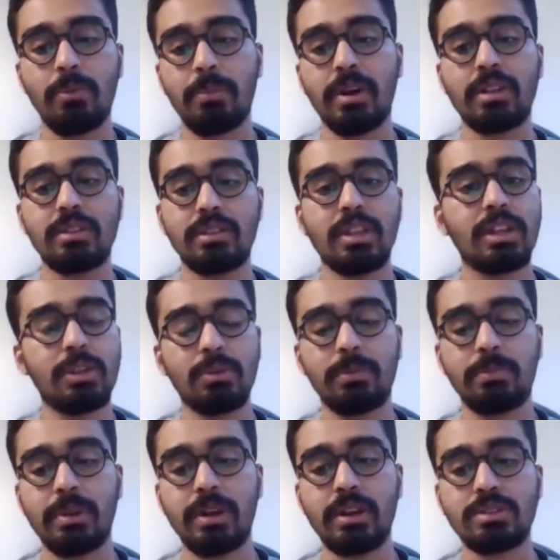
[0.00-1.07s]
form and then you
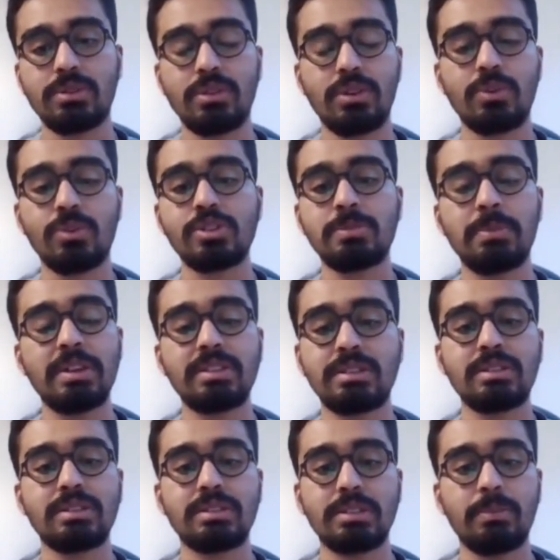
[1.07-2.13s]
apply so the course
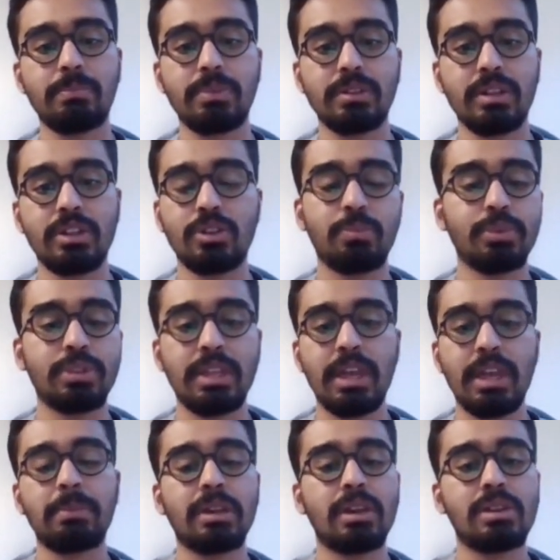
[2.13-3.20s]
based is simple and you put the
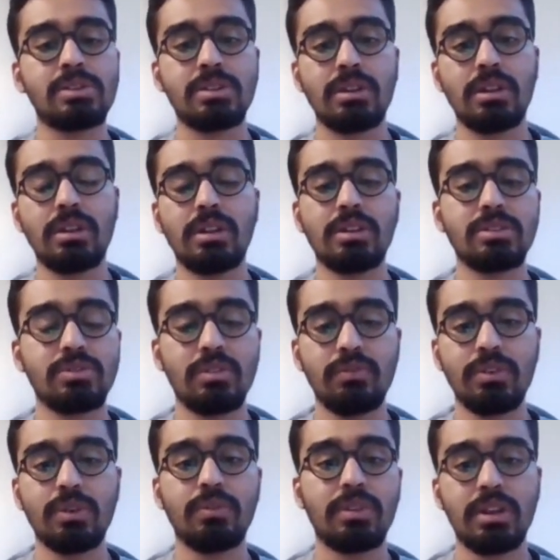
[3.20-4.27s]
application in it's
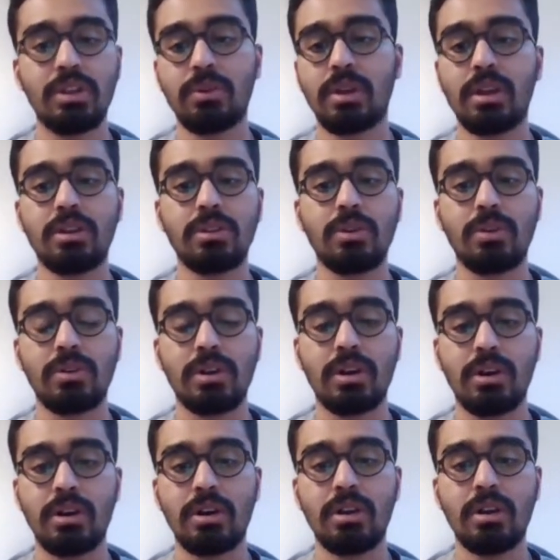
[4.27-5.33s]
reviewed and you get your
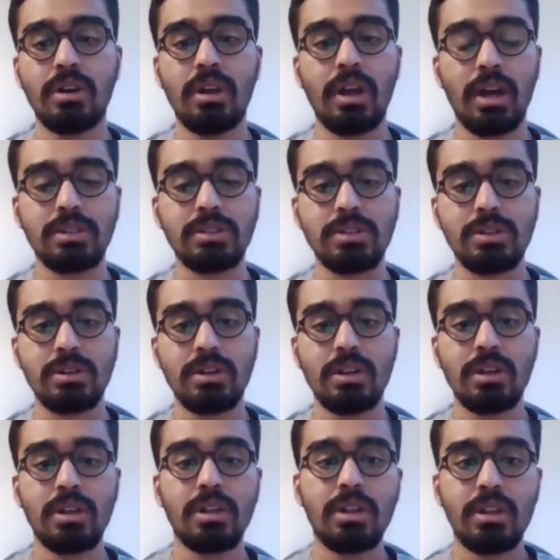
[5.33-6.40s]
uh, answer
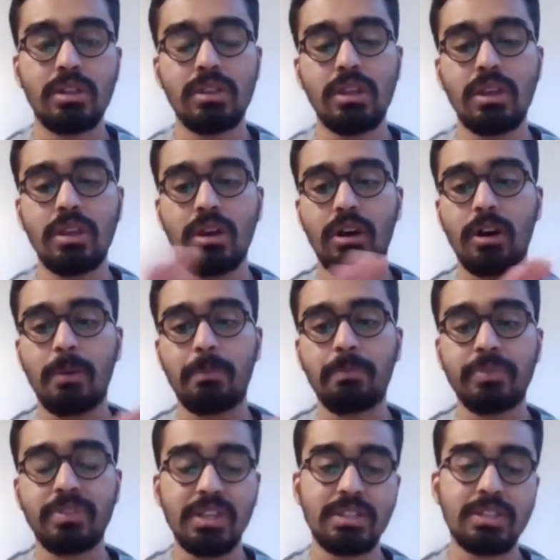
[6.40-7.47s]
the uh,
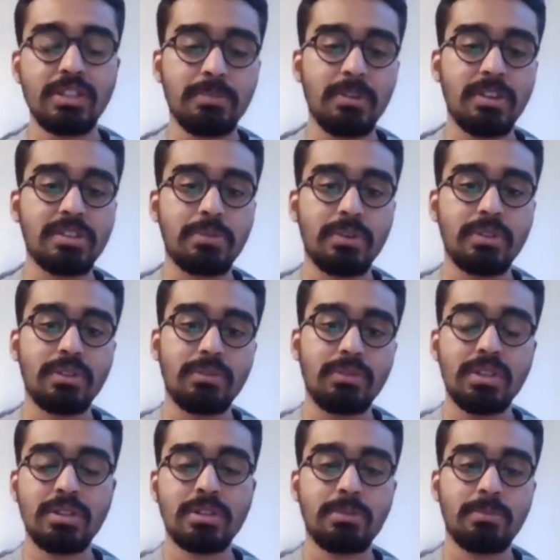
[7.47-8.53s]
thesis based one the
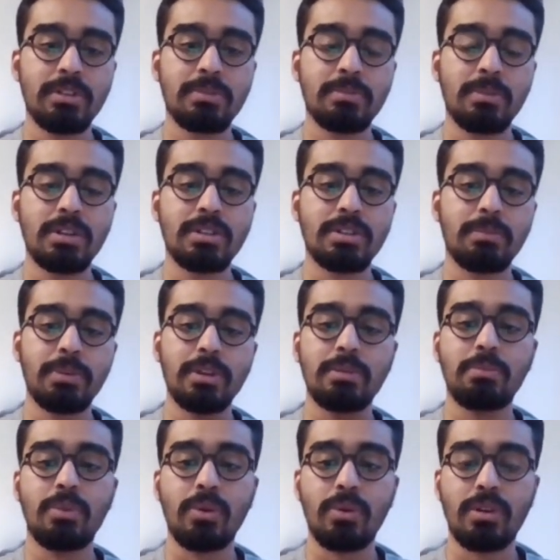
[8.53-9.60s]
research based one is a
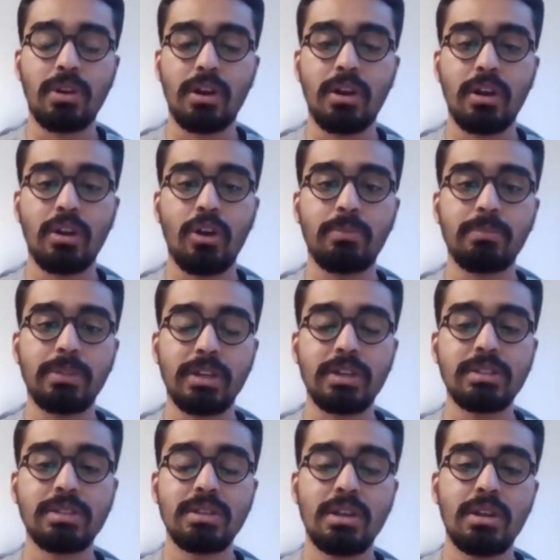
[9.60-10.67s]
bit more uh,
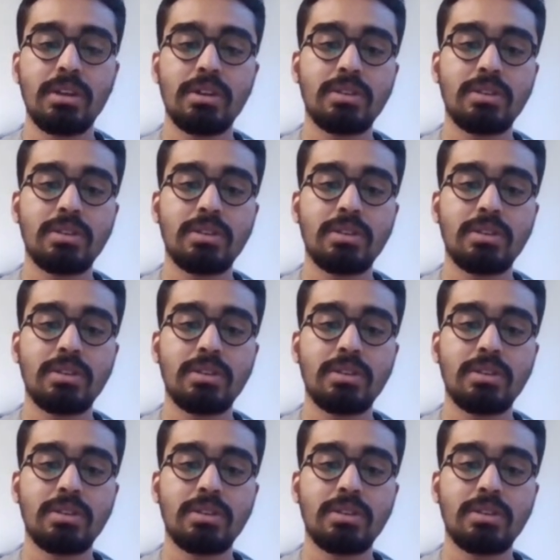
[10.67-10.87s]
complex